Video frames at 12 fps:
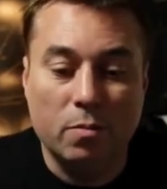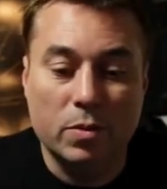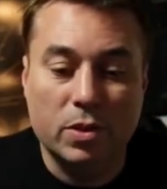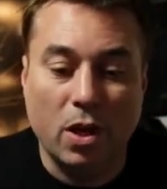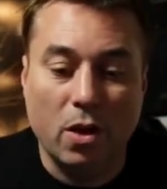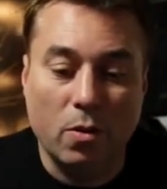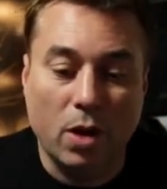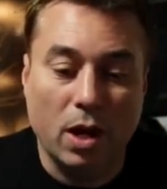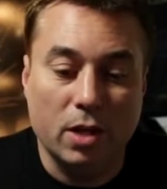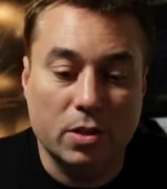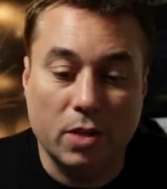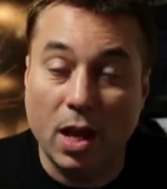So
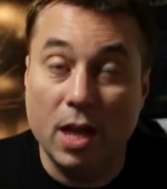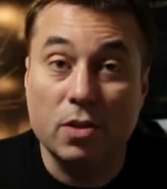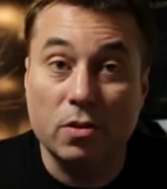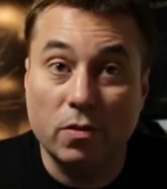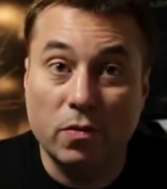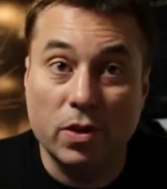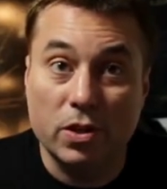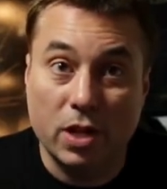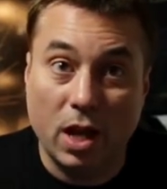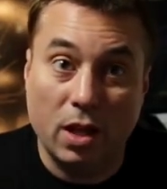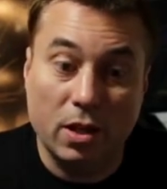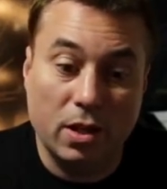that is all
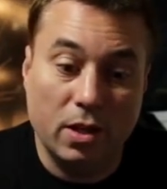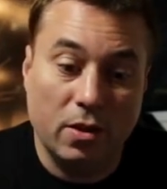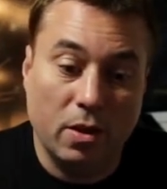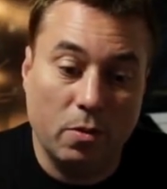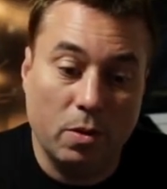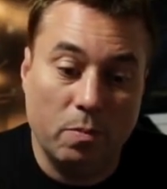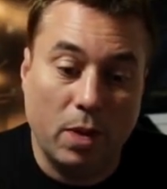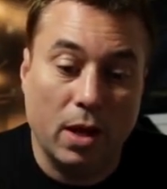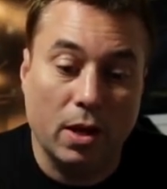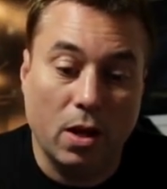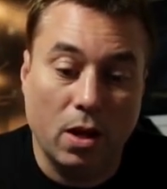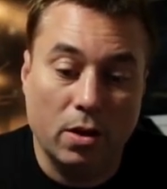functionality that we're
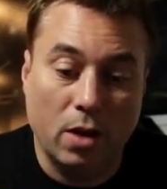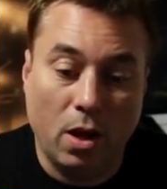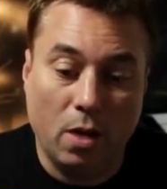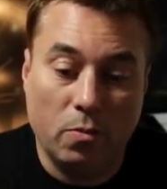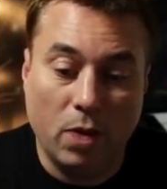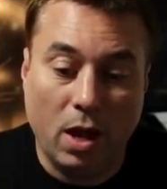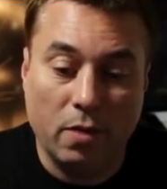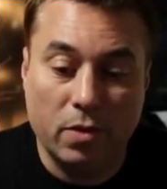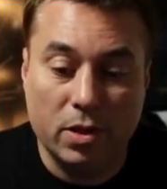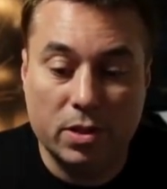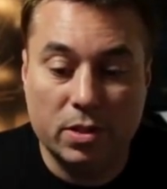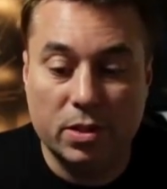planning on. We have
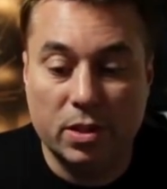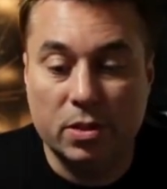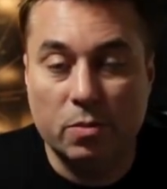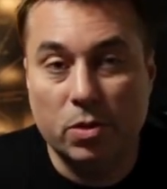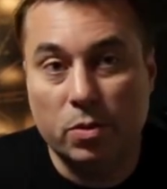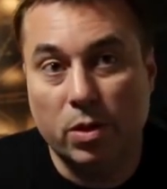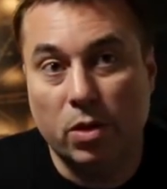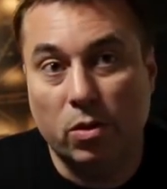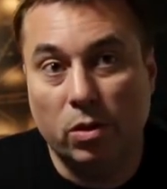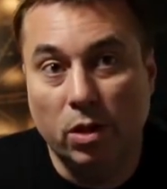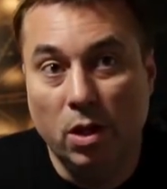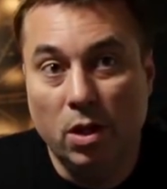this system which we
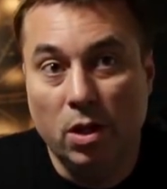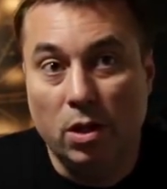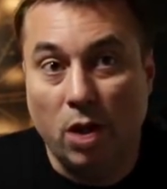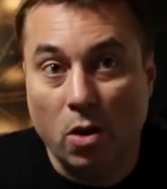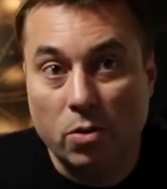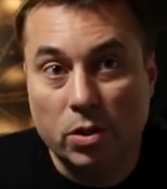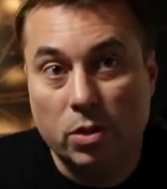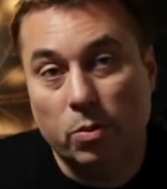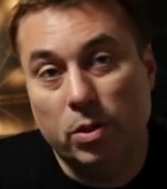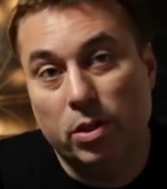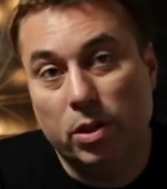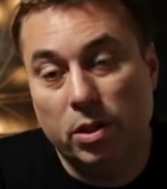call Ghost,
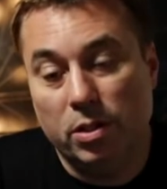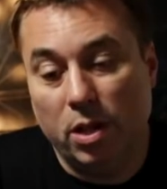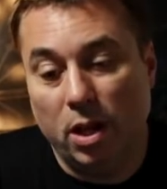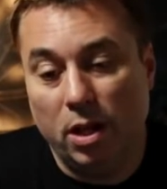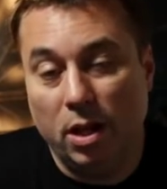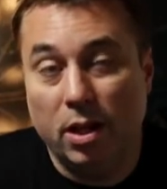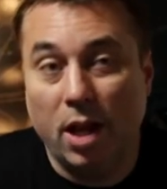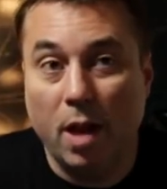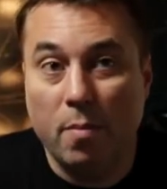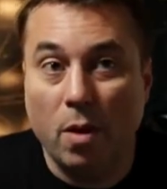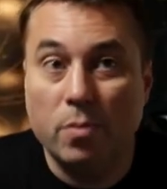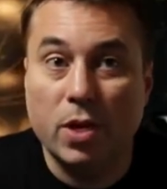which is a
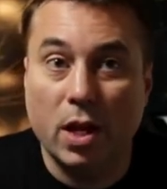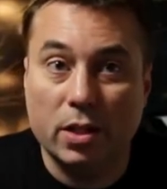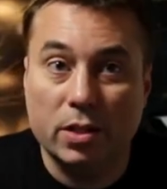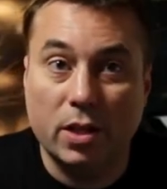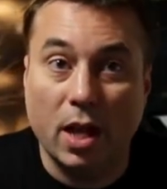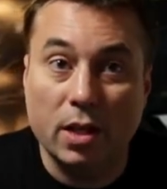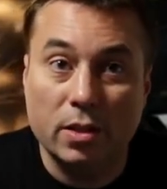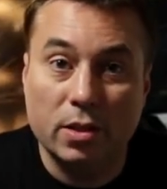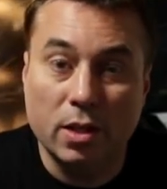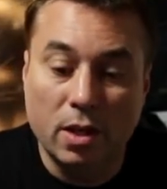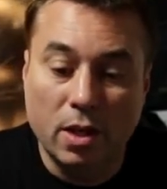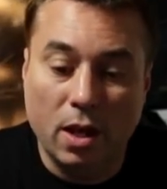game object state
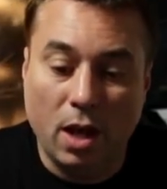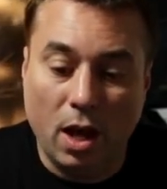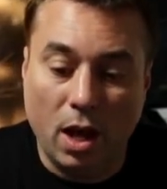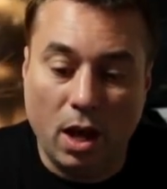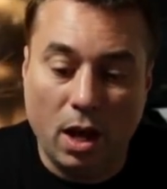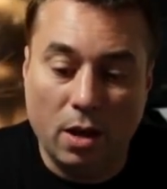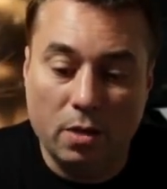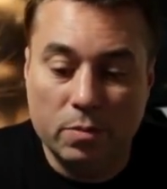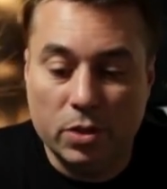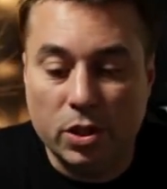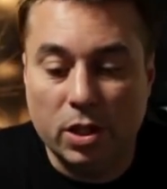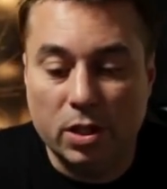
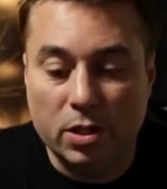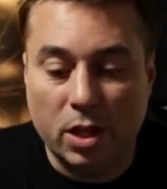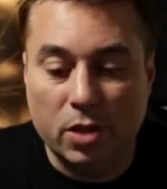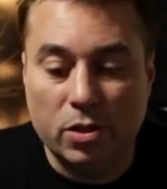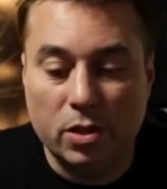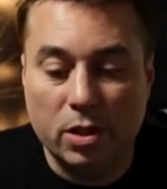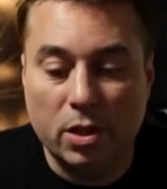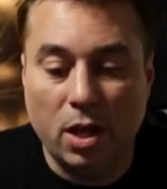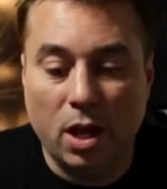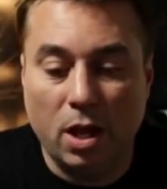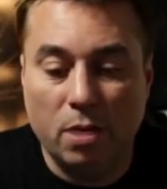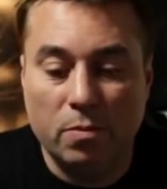machine essentially
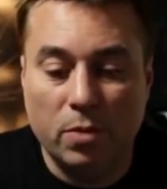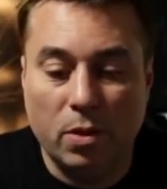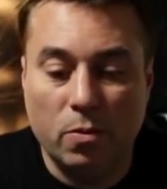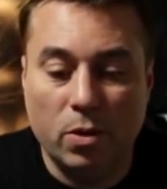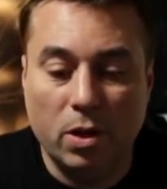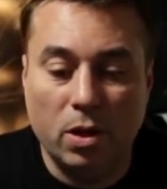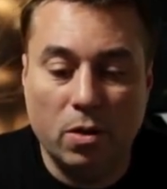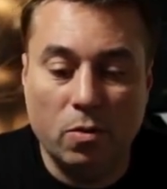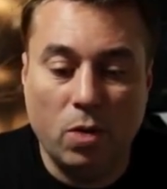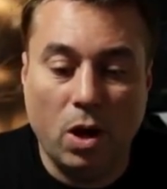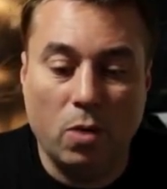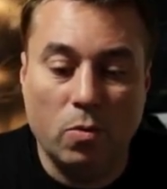that
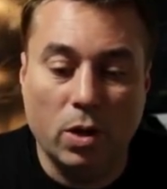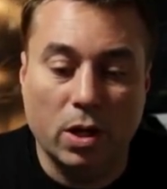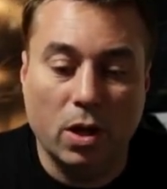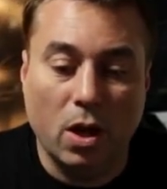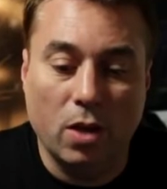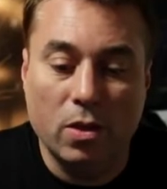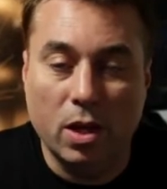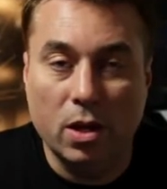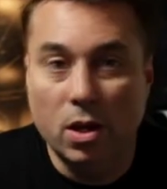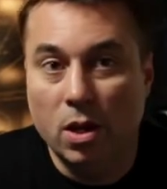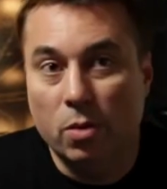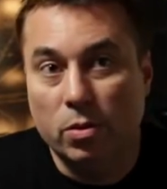we're working on, that
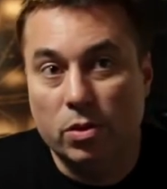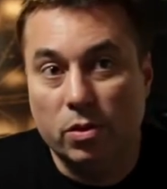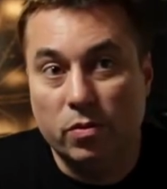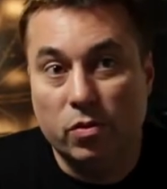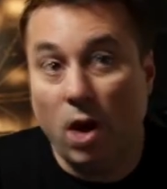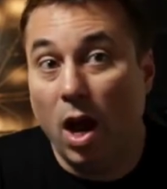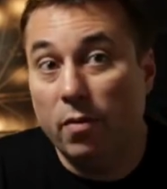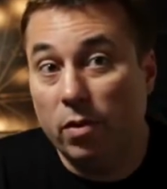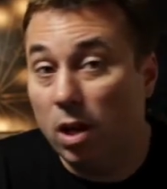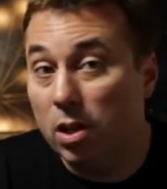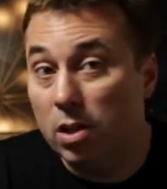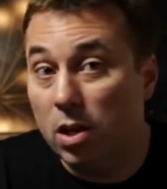will sort of drive a
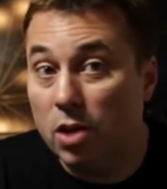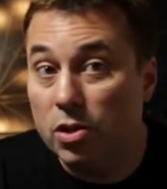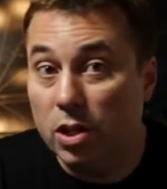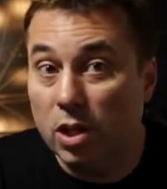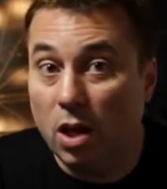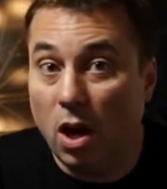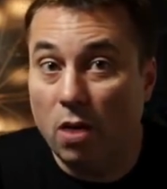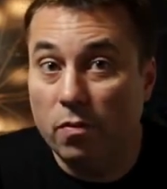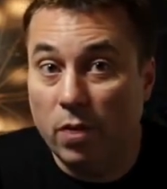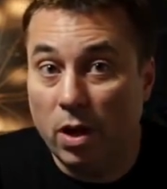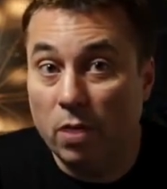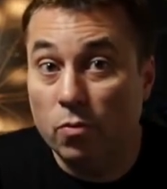lot of the logic of
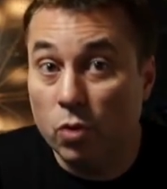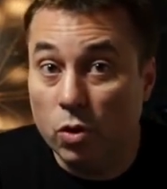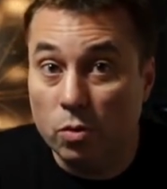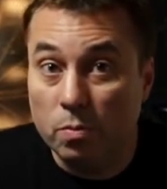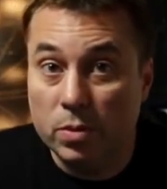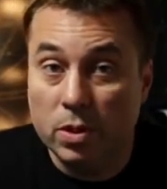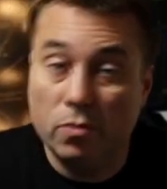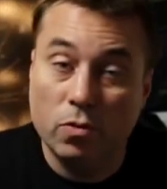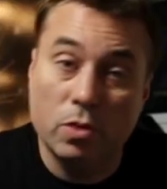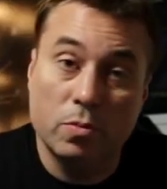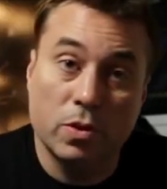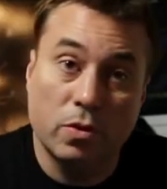rooms, and
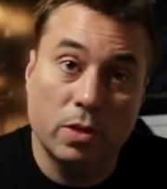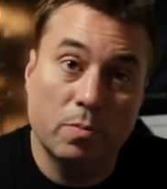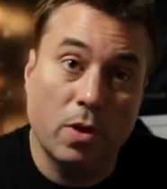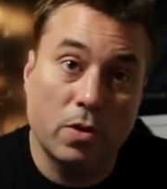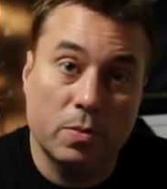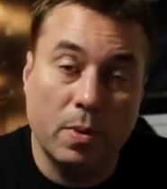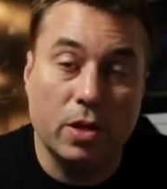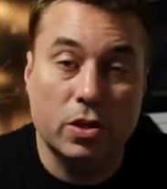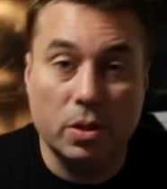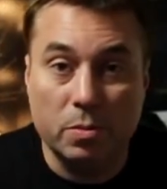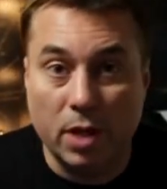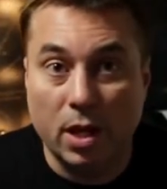rooms are in both
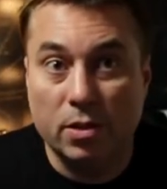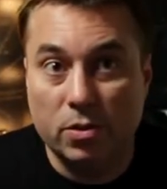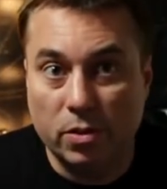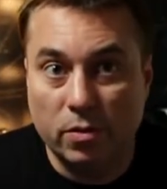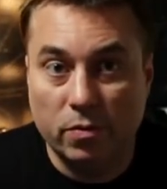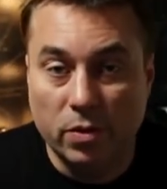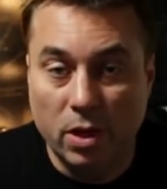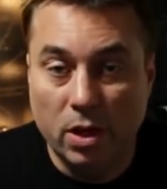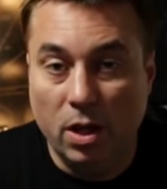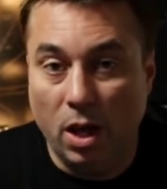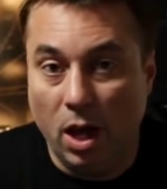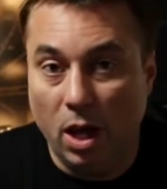spaceships and sort of
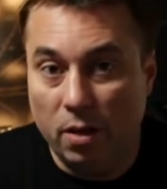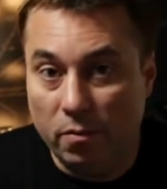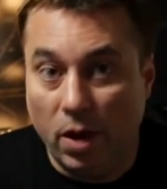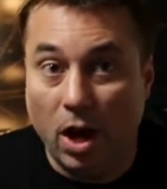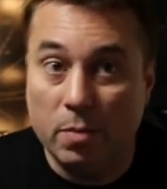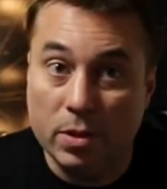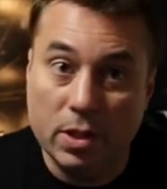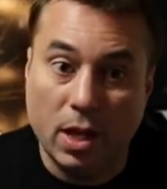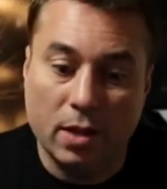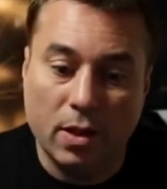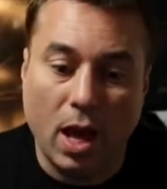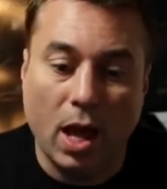environments
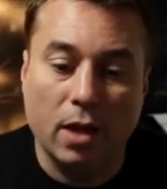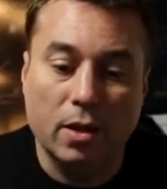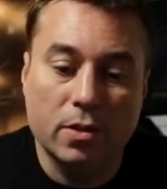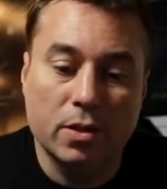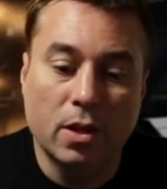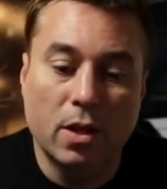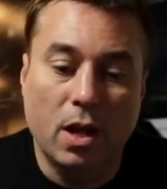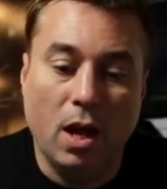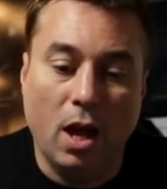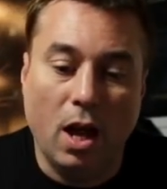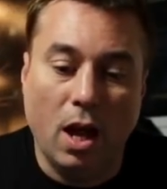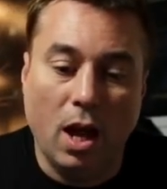like the hangars.
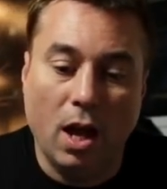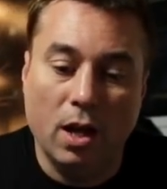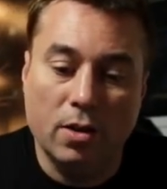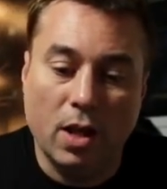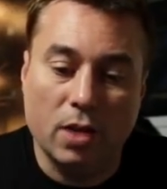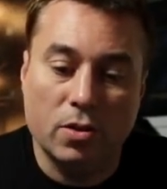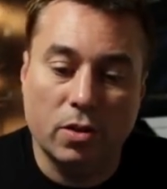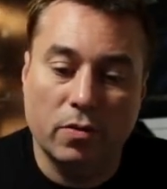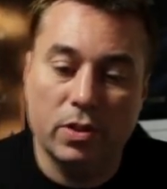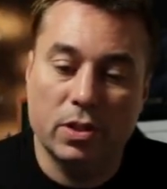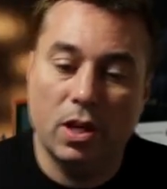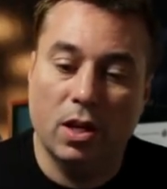And that sort of
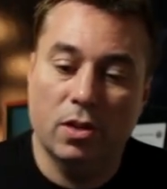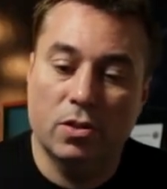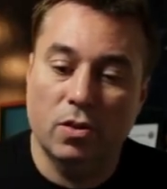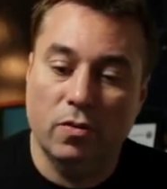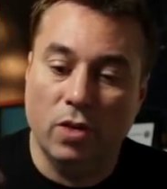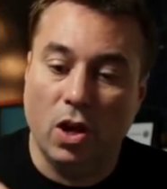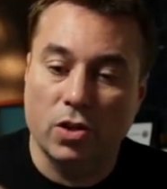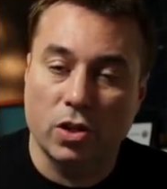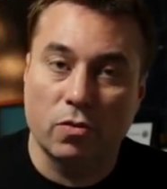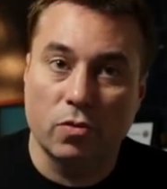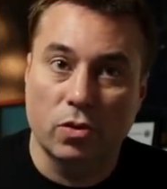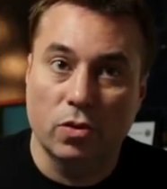is a sort of logic
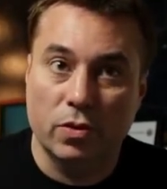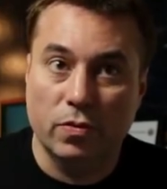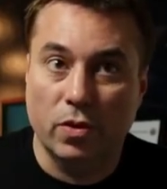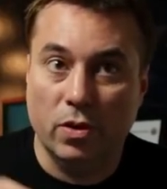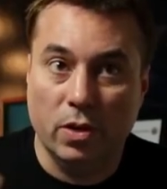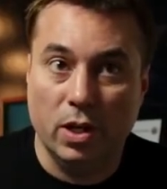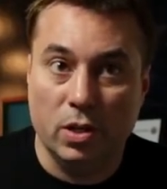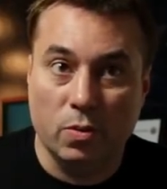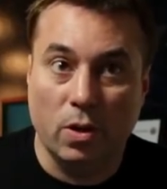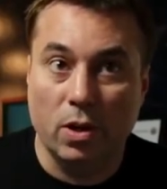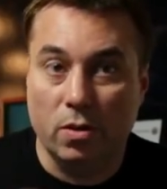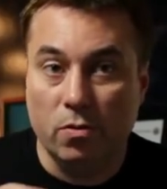rules for each
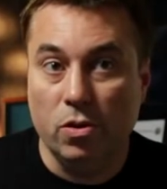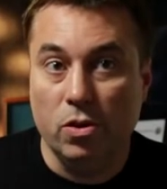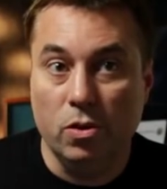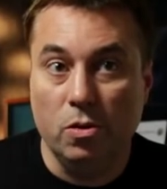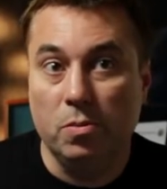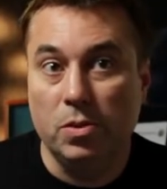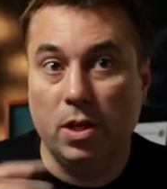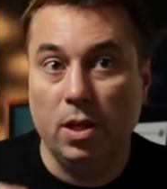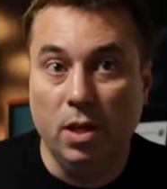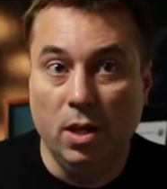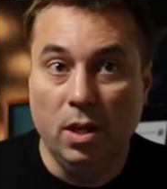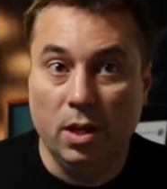one of the rooms that
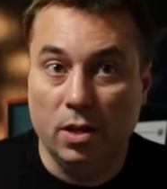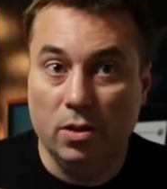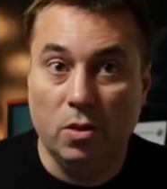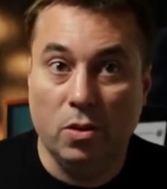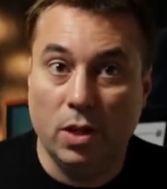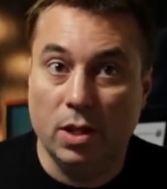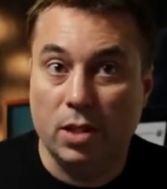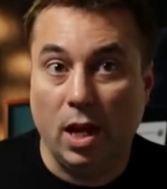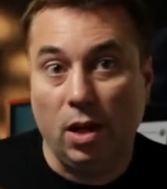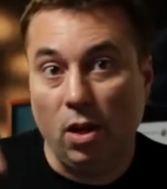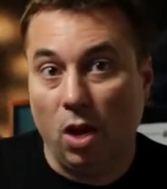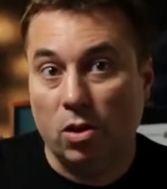can do things
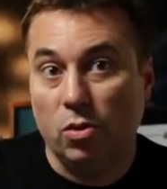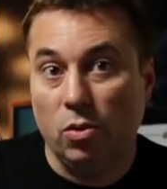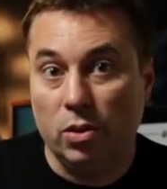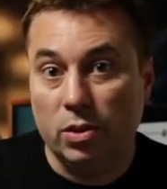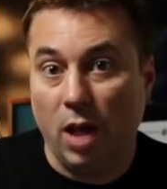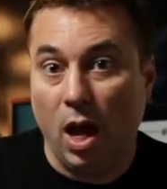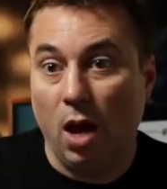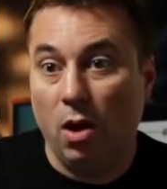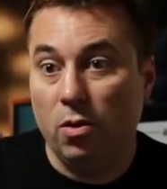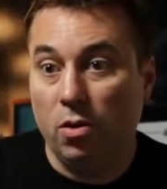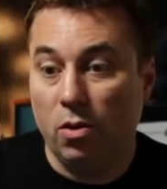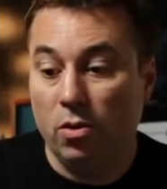like lock doors
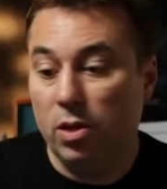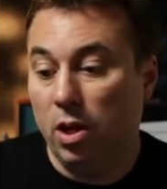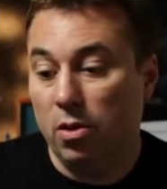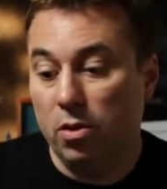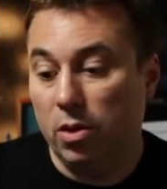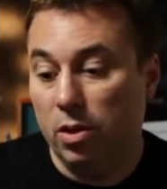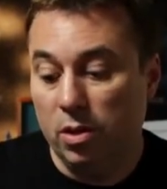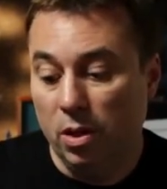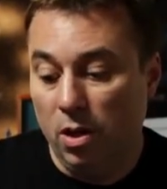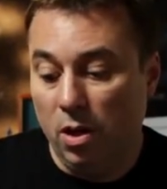down, or you could